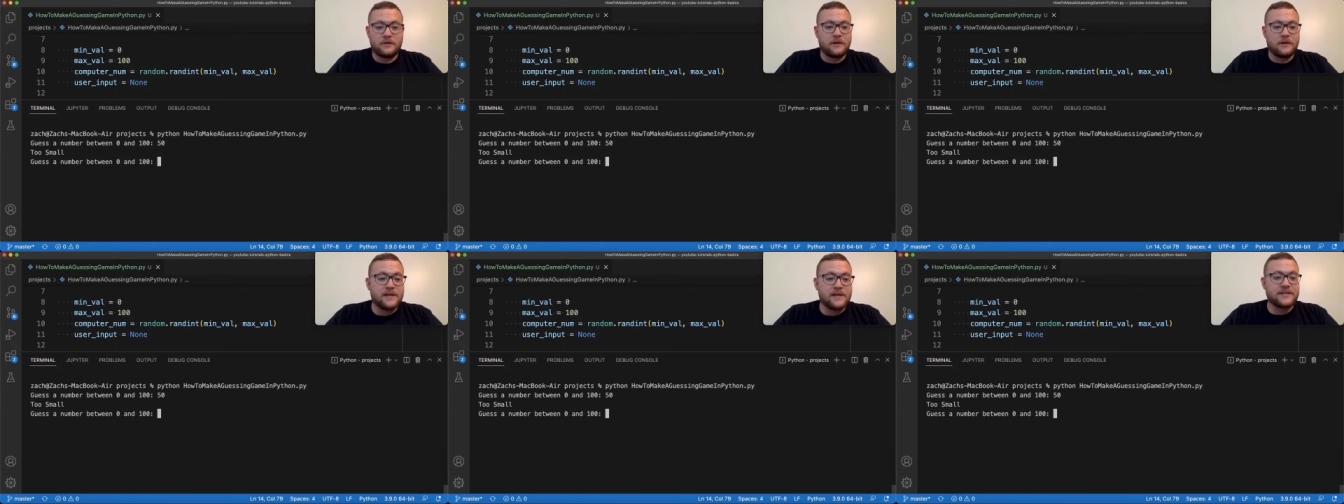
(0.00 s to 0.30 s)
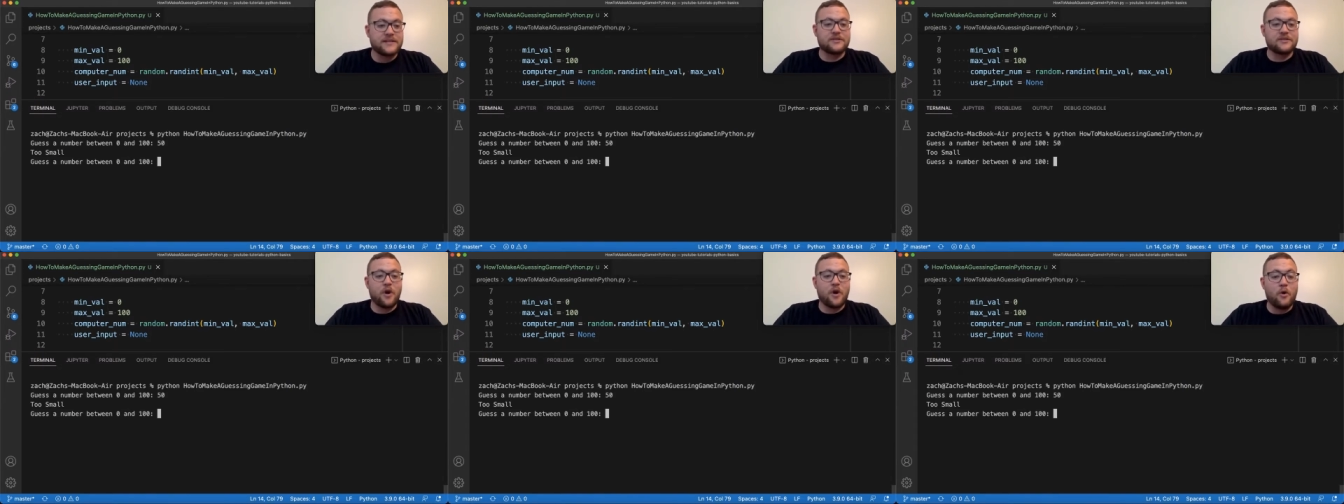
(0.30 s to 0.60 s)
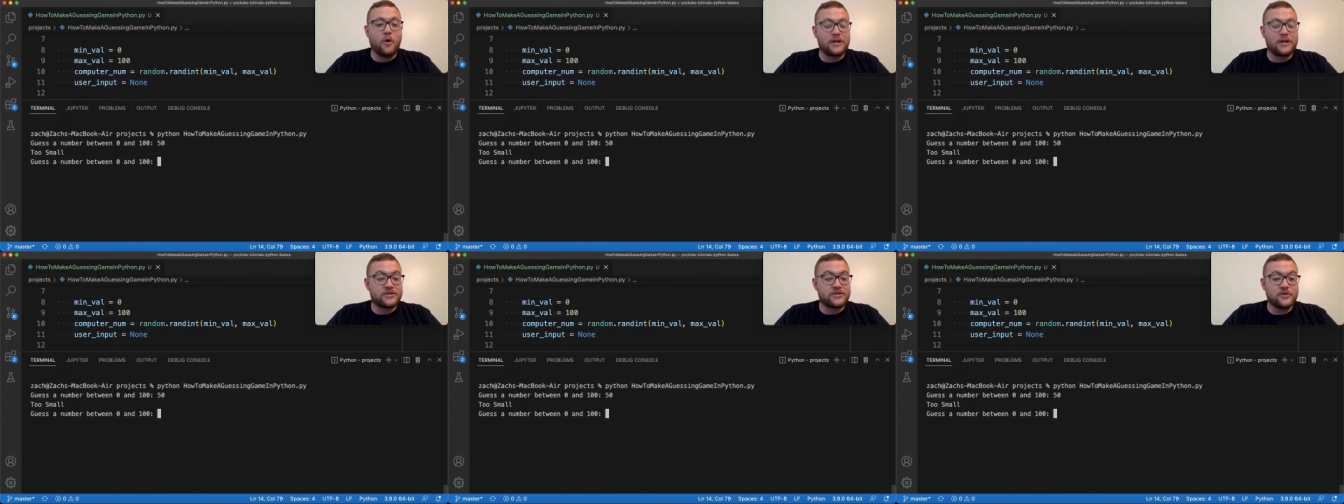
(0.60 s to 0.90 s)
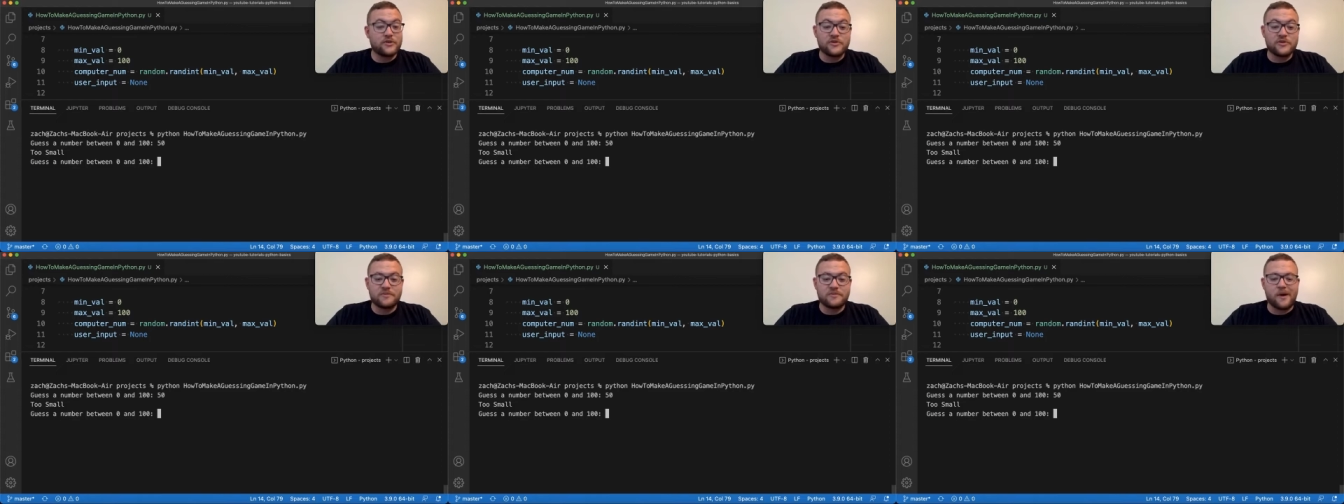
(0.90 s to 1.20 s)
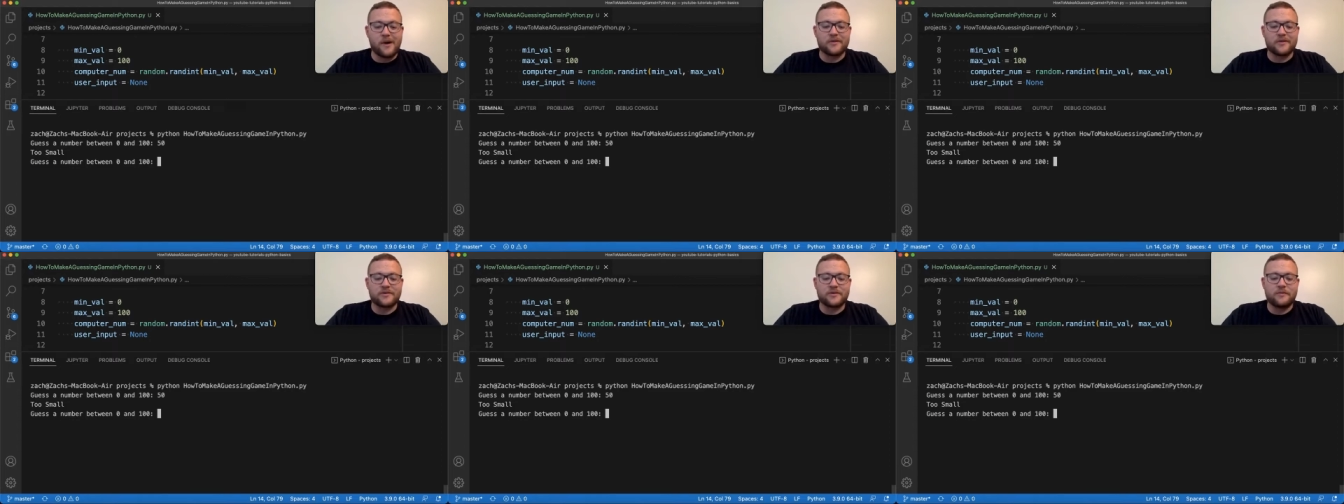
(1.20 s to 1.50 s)
It says, oh, that's too
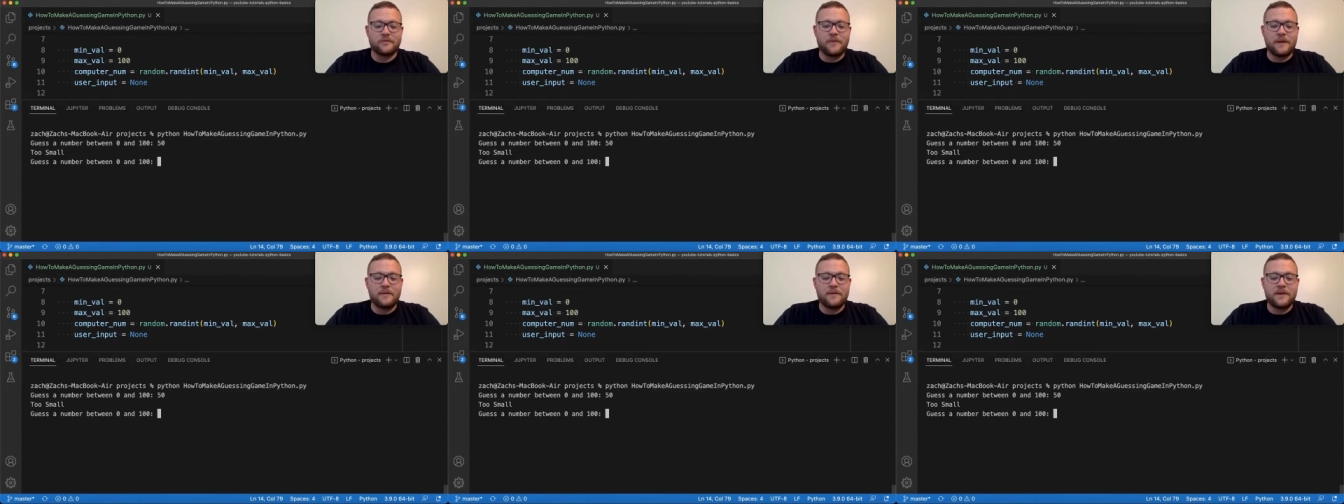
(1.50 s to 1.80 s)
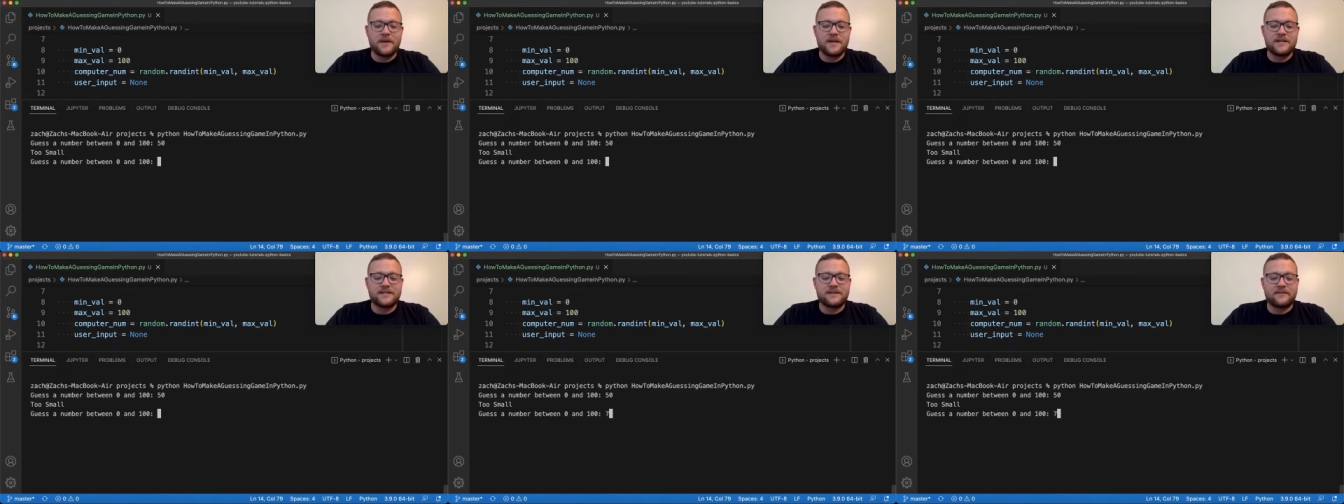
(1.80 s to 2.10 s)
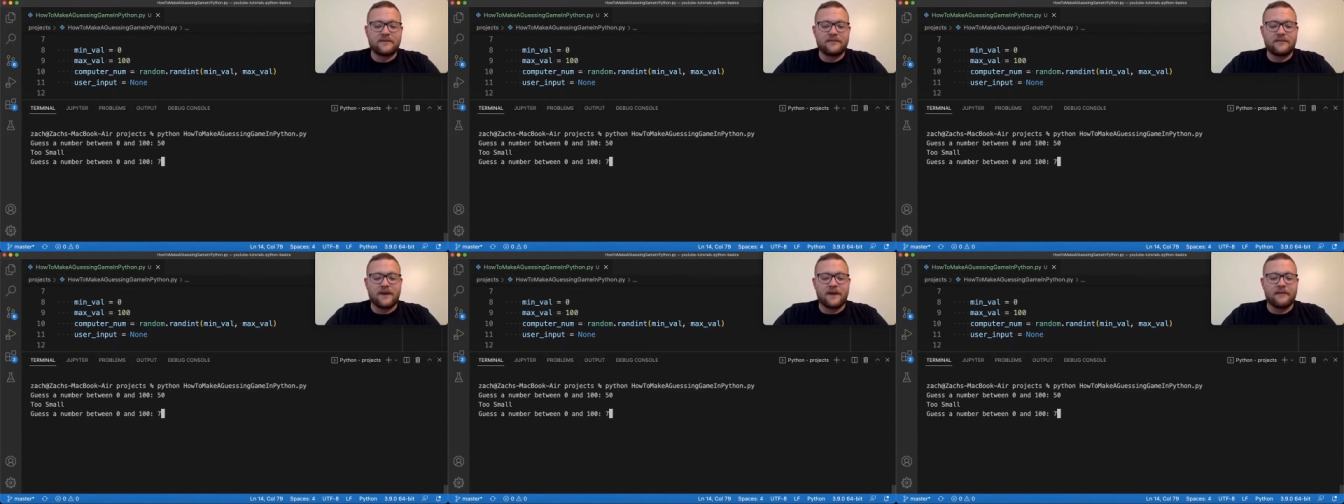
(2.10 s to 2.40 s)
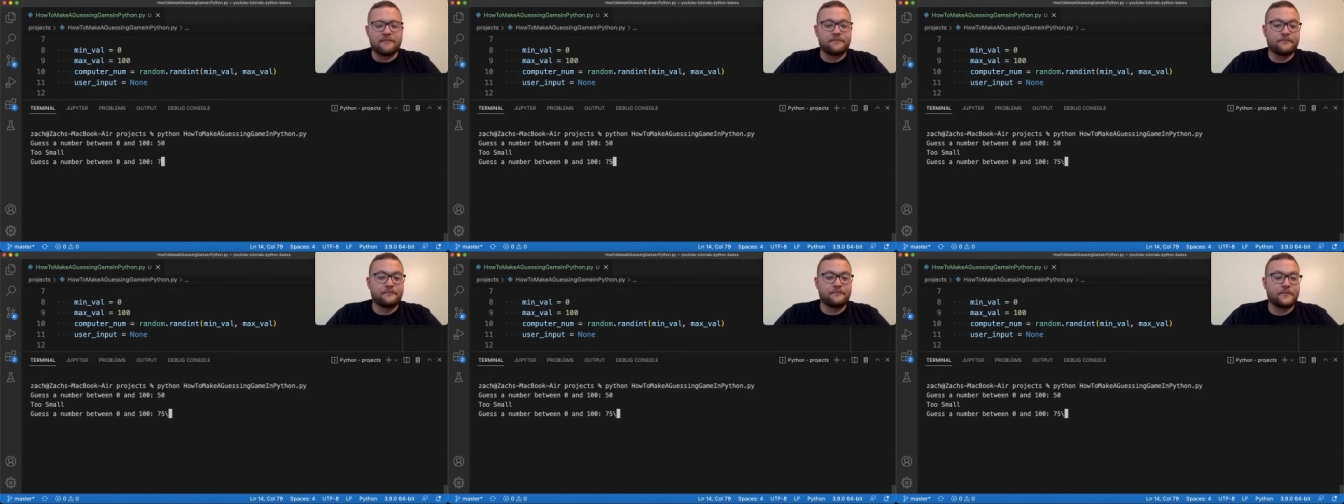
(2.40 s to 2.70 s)
small, so maybe 75.